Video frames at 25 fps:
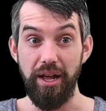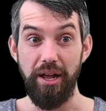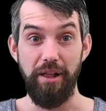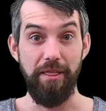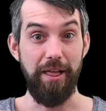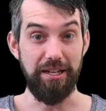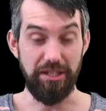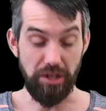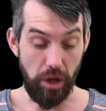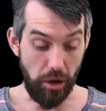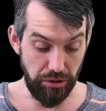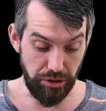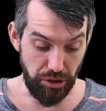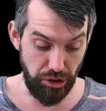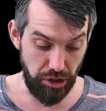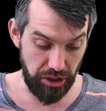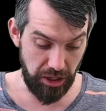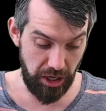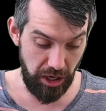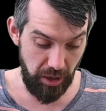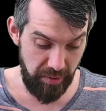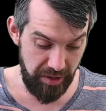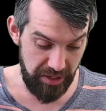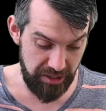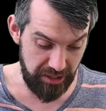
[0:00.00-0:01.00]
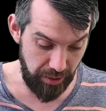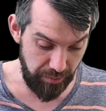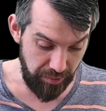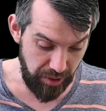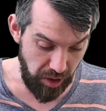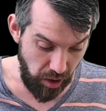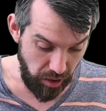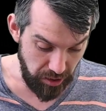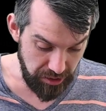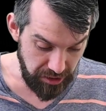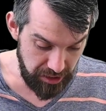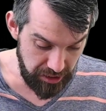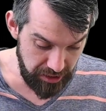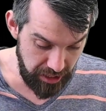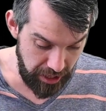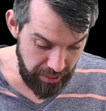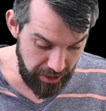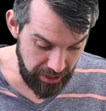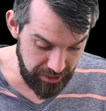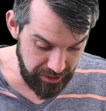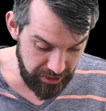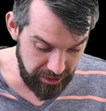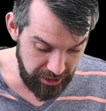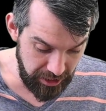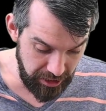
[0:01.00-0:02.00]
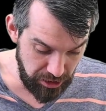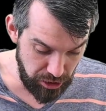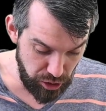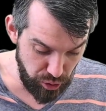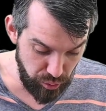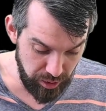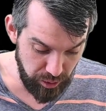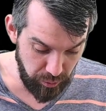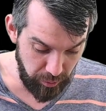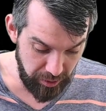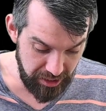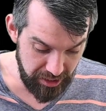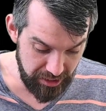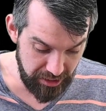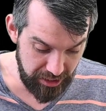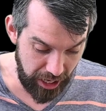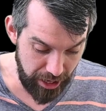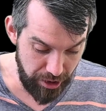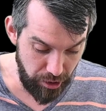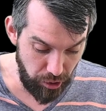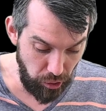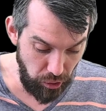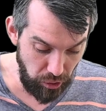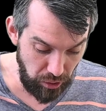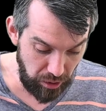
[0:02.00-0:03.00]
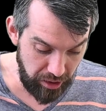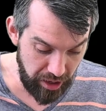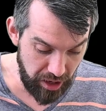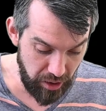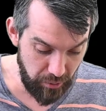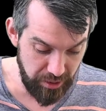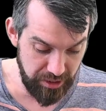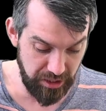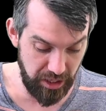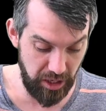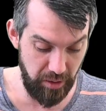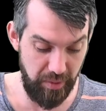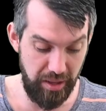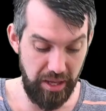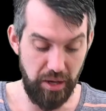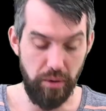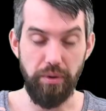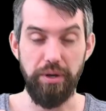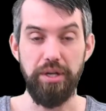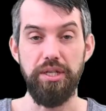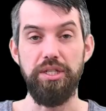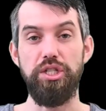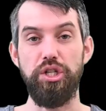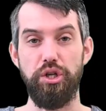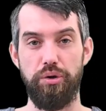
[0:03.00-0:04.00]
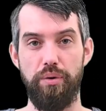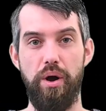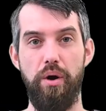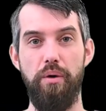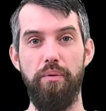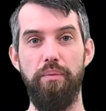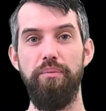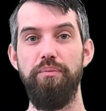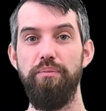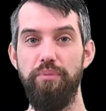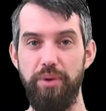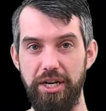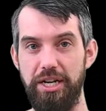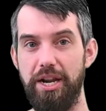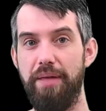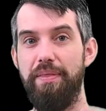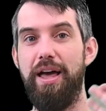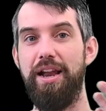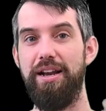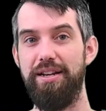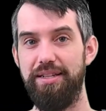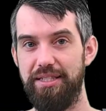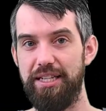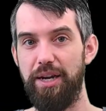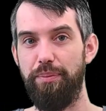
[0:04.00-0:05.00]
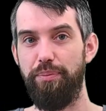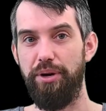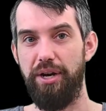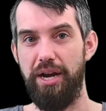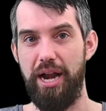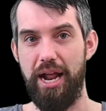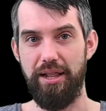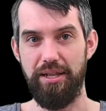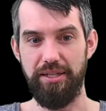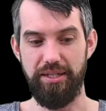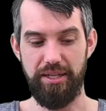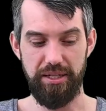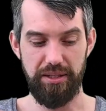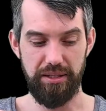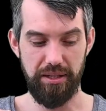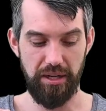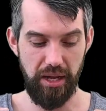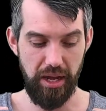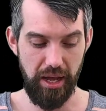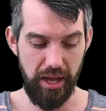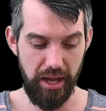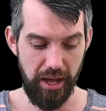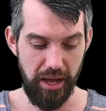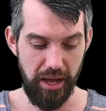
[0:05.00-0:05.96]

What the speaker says: That's also just going to be some constant. And then C2, as we decided earlier, was going to be equal to 0. We've done that separate analysis.